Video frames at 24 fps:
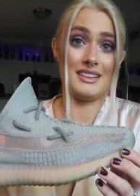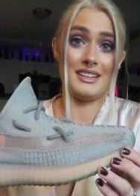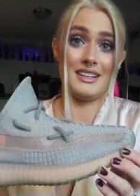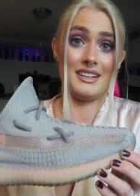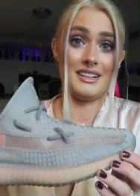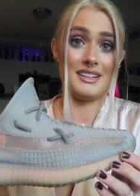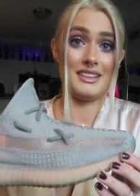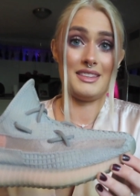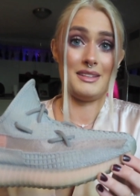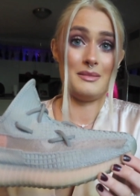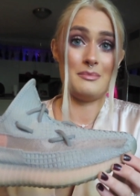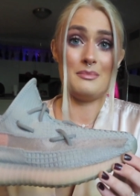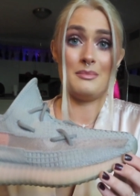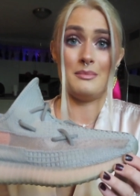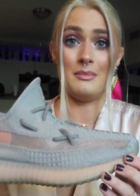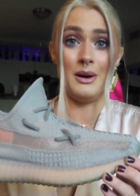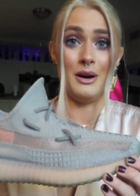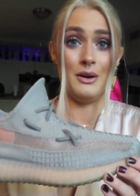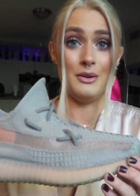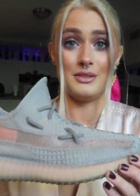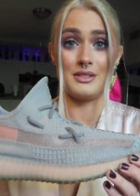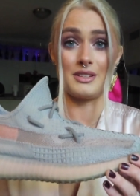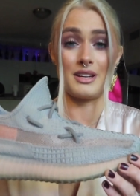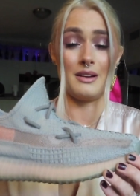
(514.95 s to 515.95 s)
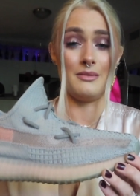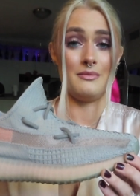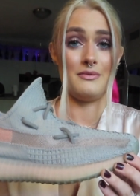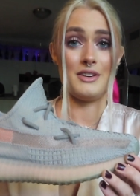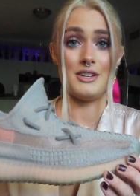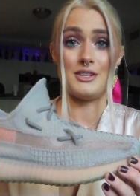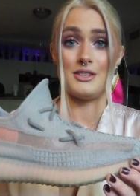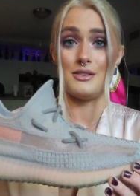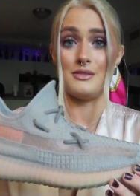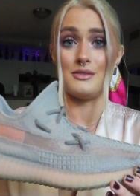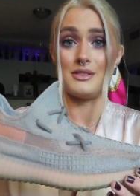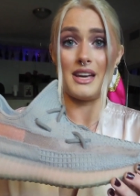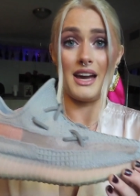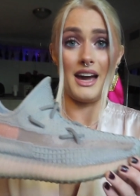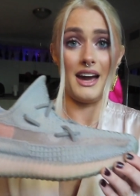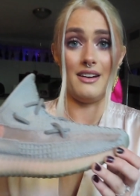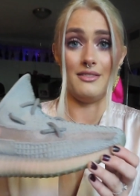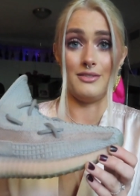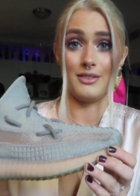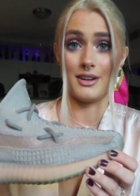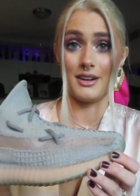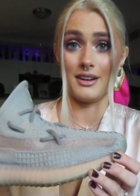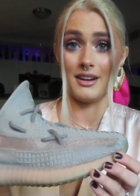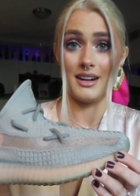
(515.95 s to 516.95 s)
They're the most comfy shoes
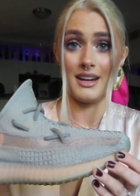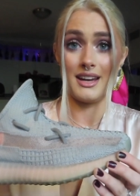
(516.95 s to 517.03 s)
ever,